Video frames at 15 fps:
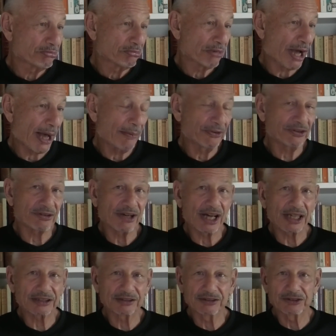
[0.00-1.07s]

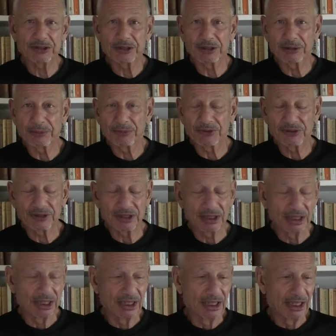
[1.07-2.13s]
abstract terms.
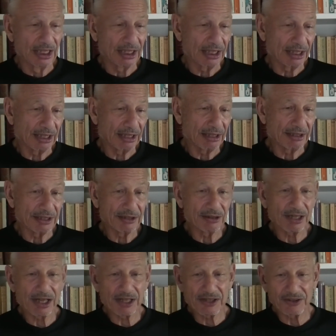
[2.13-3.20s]
There are
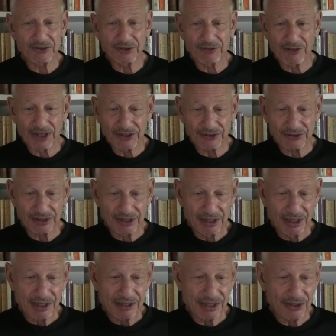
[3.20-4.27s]
others of us
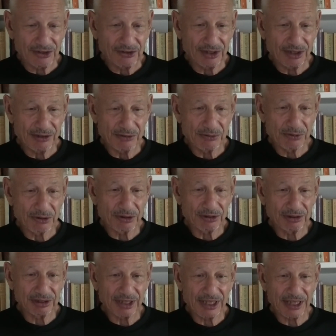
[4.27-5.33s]
that see the
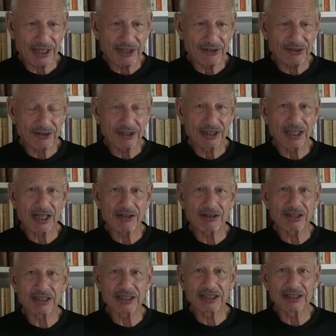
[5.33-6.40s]
world as
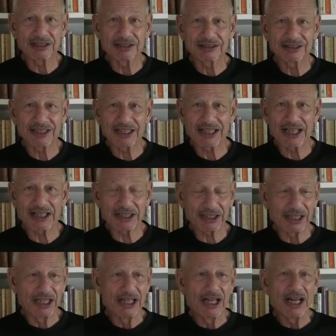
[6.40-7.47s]
inherently chaotic,
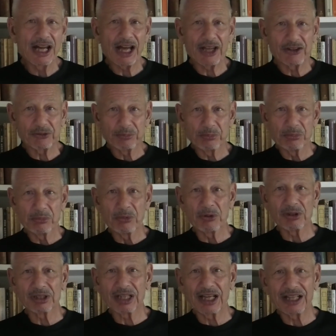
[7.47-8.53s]
as more
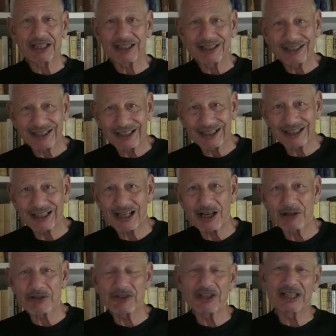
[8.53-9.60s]
like a
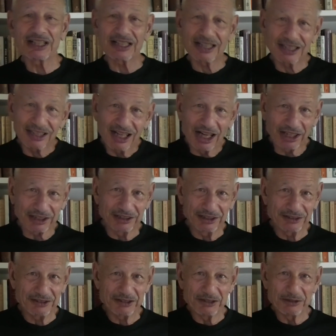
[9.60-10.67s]
cloud than a clock,
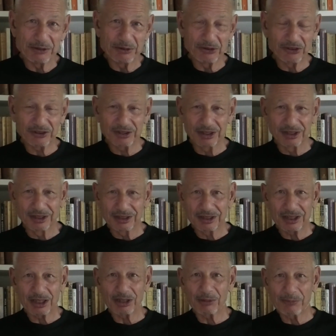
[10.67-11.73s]
to use
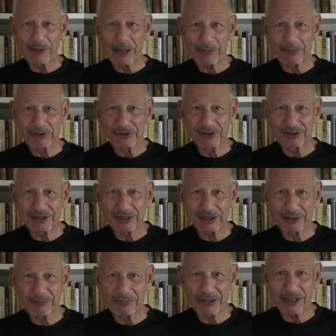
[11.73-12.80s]
Karl Popper's
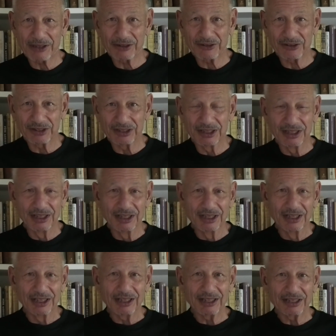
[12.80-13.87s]
comparison,
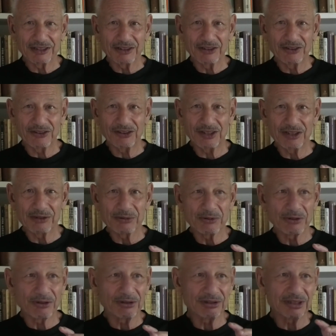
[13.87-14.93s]
to see the
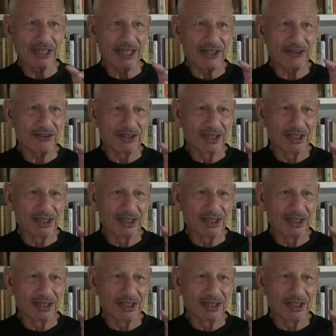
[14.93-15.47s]
world as